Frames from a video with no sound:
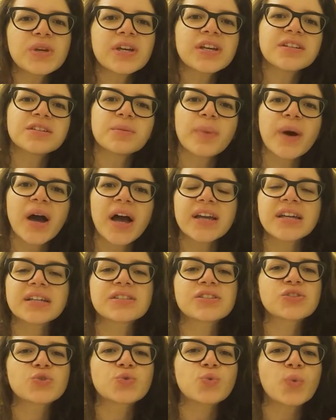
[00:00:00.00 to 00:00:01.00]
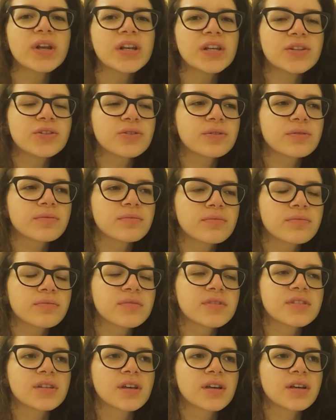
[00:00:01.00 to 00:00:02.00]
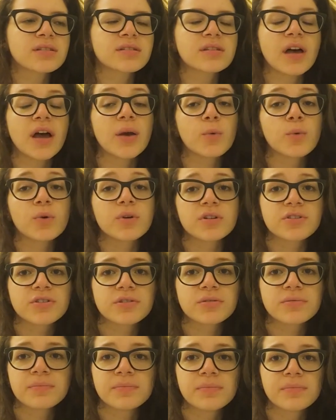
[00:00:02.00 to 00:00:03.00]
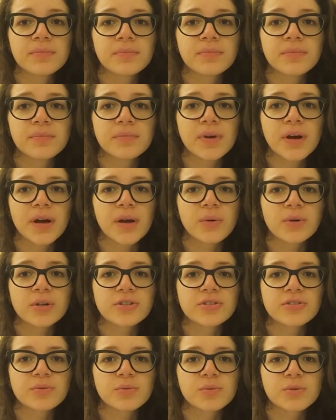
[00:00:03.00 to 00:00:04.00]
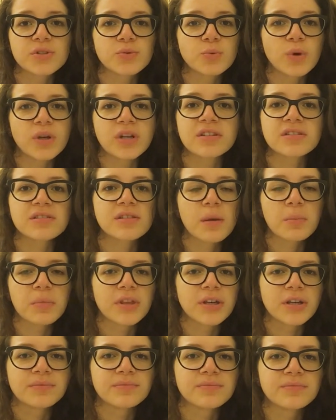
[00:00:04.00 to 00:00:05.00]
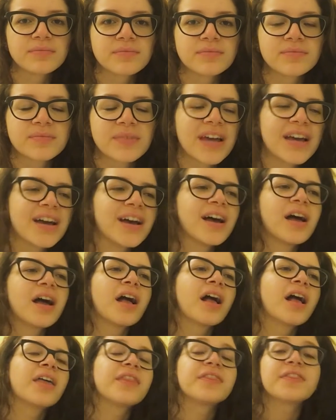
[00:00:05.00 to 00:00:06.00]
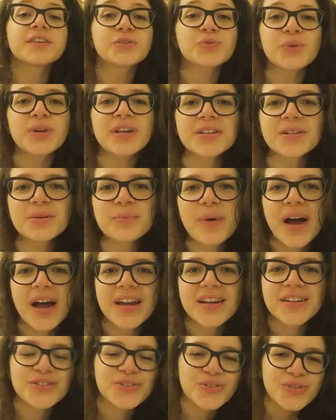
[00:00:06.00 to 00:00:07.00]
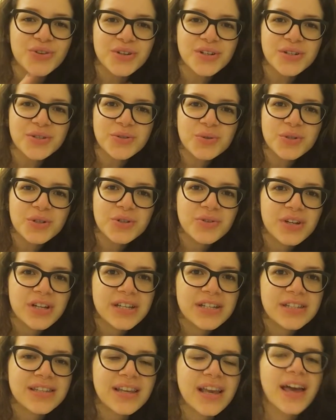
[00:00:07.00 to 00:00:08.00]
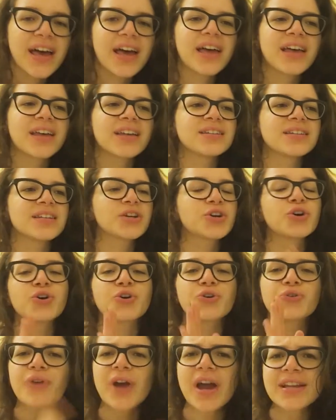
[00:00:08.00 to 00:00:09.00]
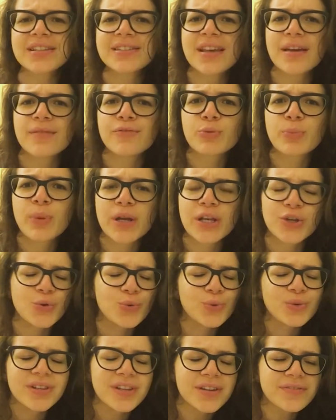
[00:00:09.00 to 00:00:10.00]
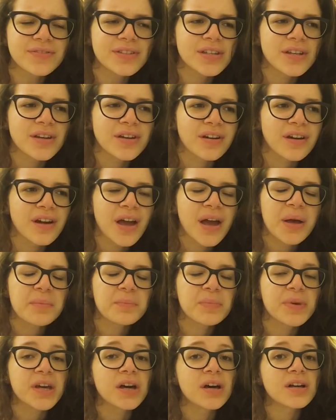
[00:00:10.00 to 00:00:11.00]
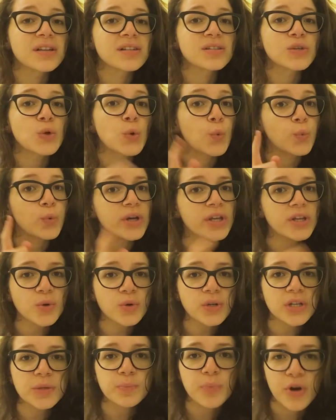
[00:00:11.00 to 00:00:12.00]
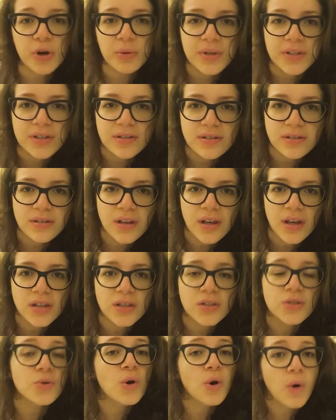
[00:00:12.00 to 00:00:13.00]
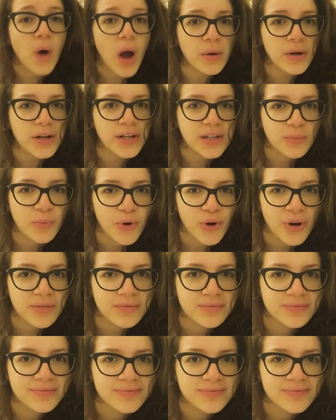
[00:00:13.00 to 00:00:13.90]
week in Dubai, it's 26. I wish it was 20 something. This week in Dubai, it's 32 degrees, and congrats everybody who lives here because we don't need permits to go out anymore.